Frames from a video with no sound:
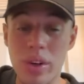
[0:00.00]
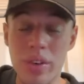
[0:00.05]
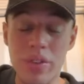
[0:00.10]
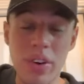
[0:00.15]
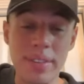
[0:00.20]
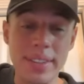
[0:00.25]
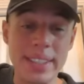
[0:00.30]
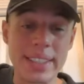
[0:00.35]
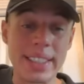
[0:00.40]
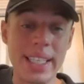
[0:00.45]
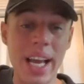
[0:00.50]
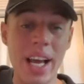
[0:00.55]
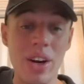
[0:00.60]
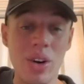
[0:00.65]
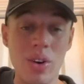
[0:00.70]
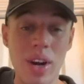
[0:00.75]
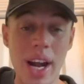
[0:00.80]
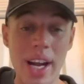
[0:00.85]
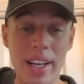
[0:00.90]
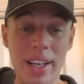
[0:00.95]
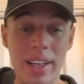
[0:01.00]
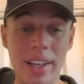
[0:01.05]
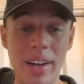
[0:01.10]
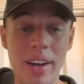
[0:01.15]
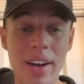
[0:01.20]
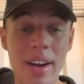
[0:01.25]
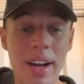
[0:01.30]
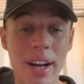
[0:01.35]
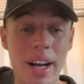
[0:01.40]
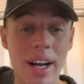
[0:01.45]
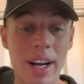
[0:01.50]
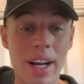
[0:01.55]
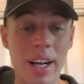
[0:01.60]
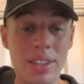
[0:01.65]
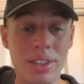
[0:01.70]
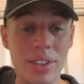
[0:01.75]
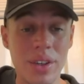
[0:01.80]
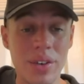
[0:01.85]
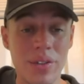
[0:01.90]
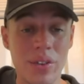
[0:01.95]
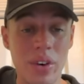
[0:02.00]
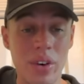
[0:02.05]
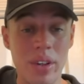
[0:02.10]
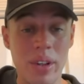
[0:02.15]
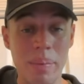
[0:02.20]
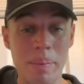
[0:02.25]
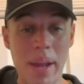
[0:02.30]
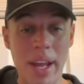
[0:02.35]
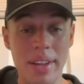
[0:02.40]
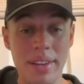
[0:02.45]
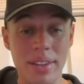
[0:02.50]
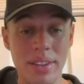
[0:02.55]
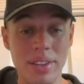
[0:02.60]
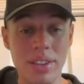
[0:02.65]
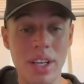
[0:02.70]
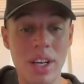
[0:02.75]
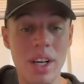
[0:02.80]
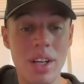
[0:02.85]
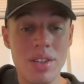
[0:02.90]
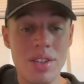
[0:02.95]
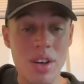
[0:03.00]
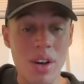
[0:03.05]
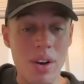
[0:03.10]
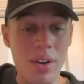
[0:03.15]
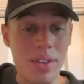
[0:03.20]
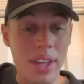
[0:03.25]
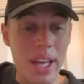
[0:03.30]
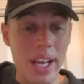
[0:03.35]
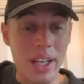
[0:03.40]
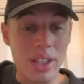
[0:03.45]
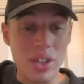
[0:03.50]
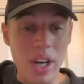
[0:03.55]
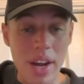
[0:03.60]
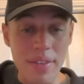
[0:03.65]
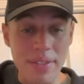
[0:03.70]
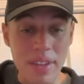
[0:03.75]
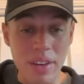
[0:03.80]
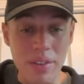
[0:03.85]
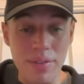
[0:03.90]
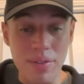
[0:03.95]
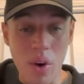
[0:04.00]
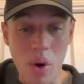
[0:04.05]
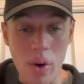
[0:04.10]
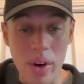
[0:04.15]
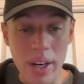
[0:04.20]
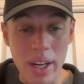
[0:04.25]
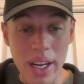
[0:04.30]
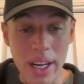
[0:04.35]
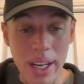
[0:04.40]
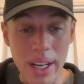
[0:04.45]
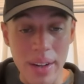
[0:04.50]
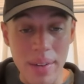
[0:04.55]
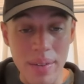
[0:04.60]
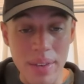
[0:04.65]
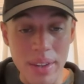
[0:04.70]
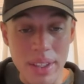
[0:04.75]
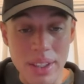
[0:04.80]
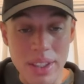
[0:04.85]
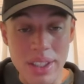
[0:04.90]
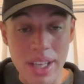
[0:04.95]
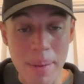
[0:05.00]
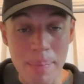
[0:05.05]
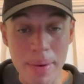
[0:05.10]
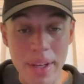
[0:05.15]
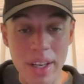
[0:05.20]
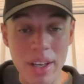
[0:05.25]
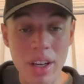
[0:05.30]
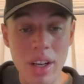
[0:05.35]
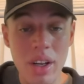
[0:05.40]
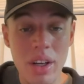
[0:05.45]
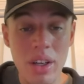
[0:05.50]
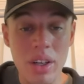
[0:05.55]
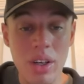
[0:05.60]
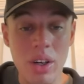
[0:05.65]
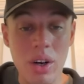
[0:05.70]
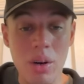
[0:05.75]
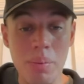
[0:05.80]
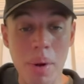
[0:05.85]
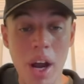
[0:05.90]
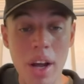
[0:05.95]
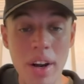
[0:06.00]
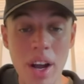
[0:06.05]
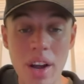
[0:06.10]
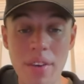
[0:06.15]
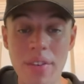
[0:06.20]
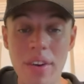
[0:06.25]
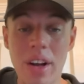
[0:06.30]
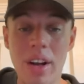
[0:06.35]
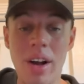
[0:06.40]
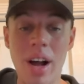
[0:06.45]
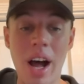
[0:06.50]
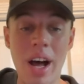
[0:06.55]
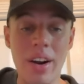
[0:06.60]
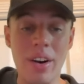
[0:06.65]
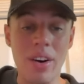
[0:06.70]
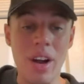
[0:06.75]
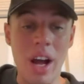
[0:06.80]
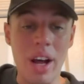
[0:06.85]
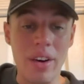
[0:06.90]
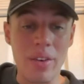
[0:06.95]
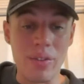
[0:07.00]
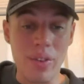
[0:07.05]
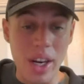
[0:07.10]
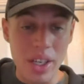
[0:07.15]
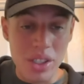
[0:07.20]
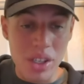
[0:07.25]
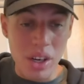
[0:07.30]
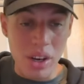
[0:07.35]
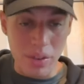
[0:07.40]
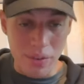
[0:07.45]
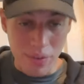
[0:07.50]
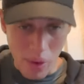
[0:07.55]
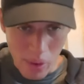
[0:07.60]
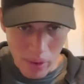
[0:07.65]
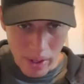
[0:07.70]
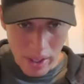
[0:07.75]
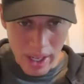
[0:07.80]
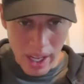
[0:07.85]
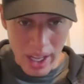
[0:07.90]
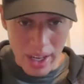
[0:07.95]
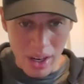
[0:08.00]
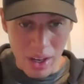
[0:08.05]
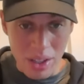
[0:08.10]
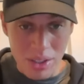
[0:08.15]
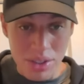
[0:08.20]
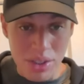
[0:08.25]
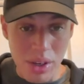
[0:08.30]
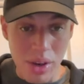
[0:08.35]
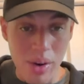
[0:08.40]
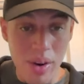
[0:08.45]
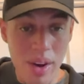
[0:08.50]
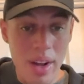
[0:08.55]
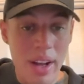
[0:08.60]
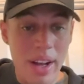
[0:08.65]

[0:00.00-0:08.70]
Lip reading: from the Seattle Kraken for the Panthers. So they drafted forward Stepan Gurbanov out of Russia, a forward, and also